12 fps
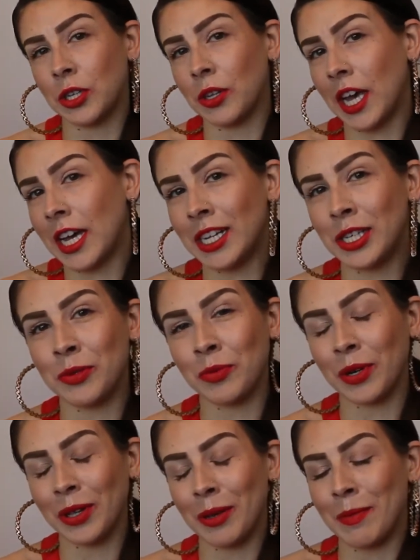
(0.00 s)
So that is
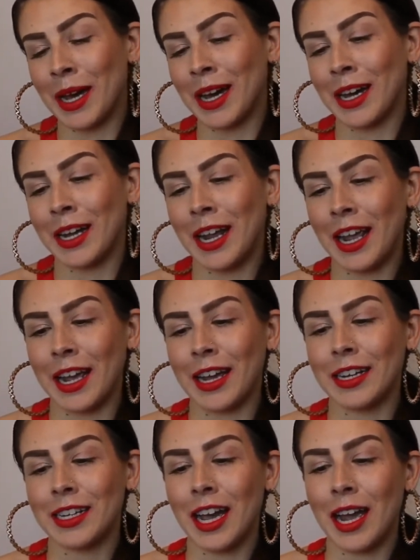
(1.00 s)
really bad
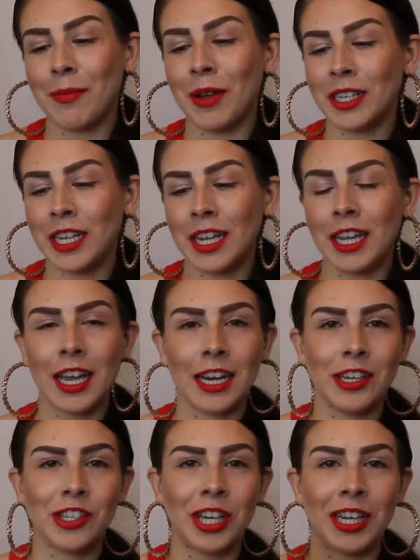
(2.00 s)
and I'm not taking
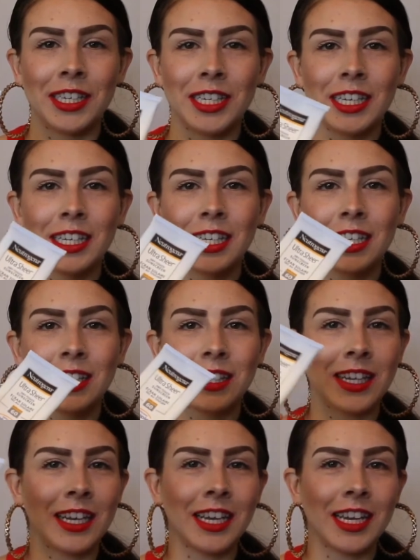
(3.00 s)
any chances. This
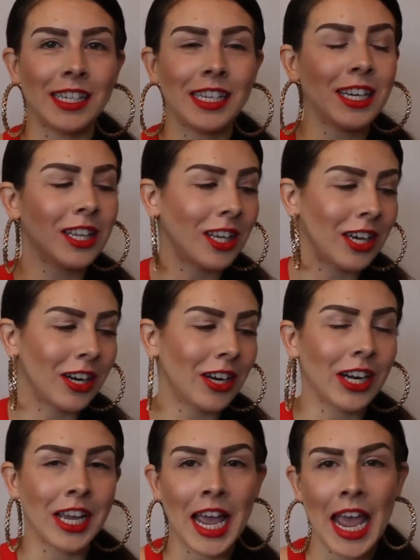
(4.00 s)
is going to get
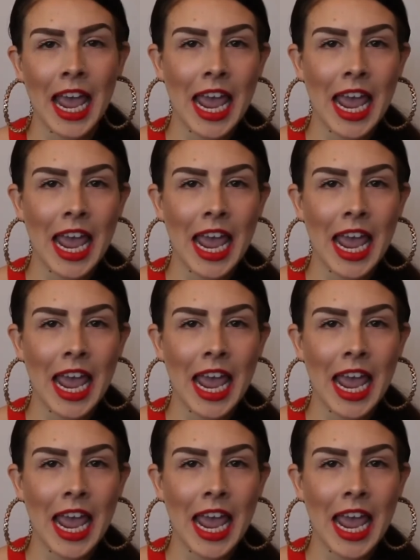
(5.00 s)
decluttered